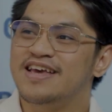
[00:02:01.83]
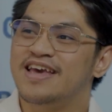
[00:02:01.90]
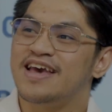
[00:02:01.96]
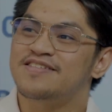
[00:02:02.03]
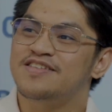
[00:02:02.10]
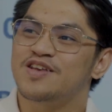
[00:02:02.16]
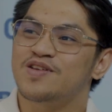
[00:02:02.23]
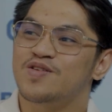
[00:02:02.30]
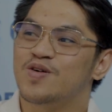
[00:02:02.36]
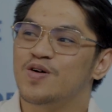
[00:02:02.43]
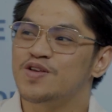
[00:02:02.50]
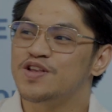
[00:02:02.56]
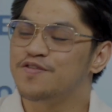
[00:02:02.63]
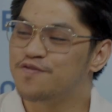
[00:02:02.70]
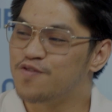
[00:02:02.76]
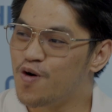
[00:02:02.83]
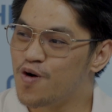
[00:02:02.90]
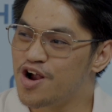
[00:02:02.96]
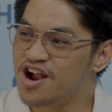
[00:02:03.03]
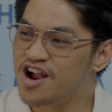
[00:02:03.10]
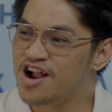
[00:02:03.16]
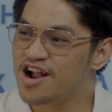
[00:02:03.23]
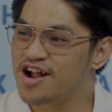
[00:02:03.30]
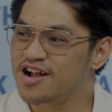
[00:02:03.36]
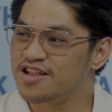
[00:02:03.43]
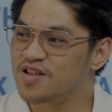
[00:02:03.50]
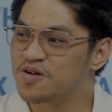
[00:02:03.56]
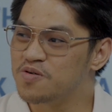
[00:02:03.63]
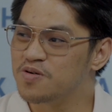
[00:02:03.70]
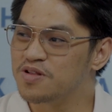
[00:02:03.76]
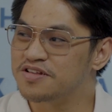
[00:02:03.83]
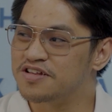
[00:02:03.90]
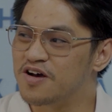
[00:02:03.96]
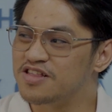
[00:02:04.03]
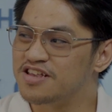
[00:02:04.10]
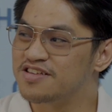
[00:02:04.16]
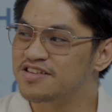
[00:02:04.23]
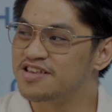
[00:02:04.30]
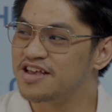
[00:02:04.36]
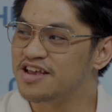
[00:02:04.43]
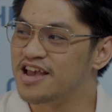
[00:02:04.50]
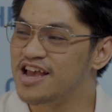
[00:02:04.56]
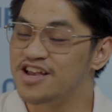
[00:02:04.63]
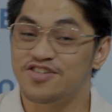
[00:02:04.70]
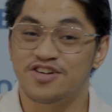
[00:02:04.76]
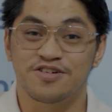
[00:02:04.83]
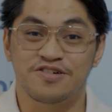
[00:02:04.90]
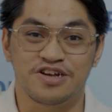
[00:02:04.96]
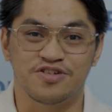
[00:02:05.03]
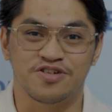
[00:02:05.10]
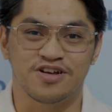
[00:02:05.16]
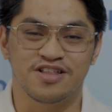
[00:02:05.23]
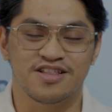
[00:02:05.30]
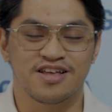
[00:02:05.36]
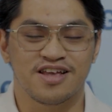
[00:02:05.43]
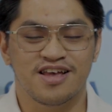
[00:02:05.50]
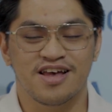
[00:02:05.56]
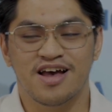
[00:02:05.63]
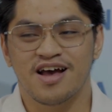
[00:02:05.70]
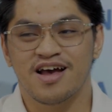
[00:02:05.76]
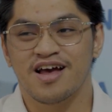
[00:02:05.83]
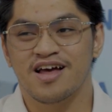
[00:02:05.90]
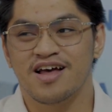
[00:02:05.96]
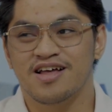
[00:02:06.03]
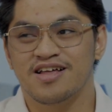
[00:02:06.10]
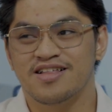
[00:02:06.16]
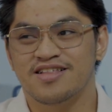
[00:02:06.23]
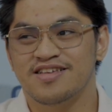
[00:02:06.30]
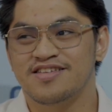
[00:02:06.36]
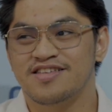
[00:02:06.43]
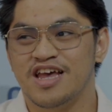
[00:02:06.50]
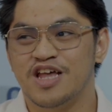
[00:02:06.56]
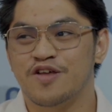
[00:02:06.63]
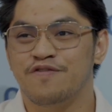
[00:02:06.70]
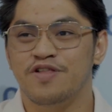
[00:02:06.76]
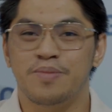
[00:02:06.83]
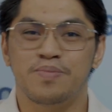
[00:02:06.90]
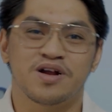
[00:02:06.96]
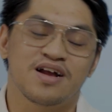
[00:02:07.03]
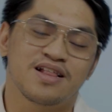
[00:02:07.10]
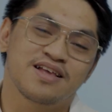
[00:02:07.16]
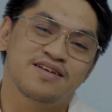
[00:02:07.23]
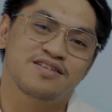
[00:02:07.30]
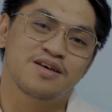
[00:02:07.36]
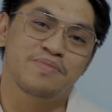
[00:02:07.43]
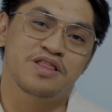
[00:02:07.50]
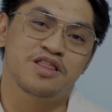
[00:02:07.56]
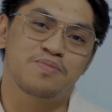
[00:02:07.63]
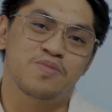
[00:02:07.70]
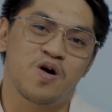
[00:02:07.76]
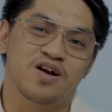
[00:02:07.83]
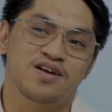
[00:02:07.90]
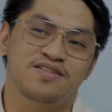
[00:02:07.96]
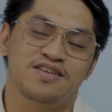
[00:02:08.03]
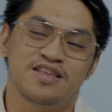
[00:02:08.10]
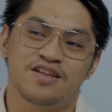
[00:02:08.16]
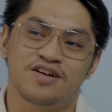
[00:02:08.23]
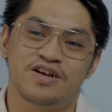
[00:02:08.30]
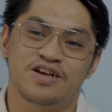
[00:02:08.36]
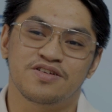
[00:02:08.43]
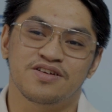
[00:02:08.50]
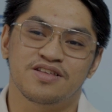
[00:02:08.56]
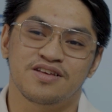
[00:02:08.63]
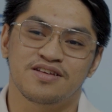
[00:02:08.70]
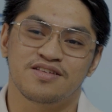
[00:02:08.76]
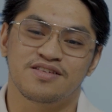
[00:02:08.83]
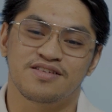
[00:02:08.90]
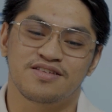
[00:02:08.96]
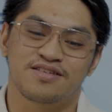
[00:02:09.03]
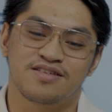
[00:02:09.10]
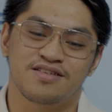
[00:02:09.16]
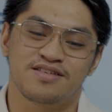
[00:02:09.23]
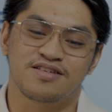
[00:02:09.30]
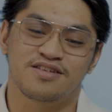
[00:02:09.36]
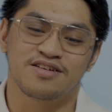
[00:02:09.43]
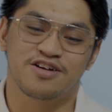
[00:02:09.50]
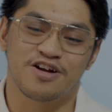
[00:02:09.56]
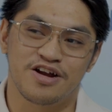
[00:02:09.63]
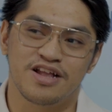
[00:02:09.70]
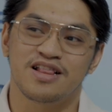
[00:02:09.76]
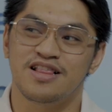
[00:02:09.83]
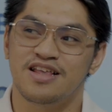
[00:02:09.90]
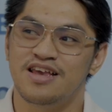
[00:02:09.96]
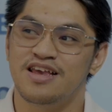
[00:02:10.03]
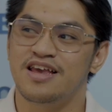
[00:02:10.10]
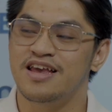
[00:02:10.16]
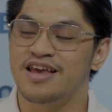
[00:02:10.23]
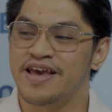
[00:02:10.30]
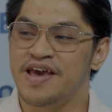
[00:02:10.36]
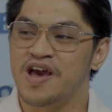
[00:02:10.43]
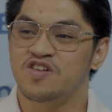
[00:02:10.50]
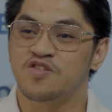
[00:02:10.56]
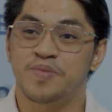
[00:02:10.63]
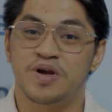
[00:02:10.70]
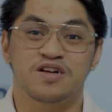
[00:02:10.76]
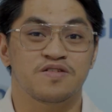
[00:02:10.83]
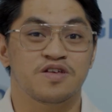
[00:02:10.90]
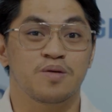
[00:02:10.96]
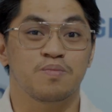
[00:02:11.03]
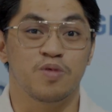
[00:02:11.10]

guess this goes for the whole Southeast Asia region. The state of liberalism and democracy in the region is currently experiencing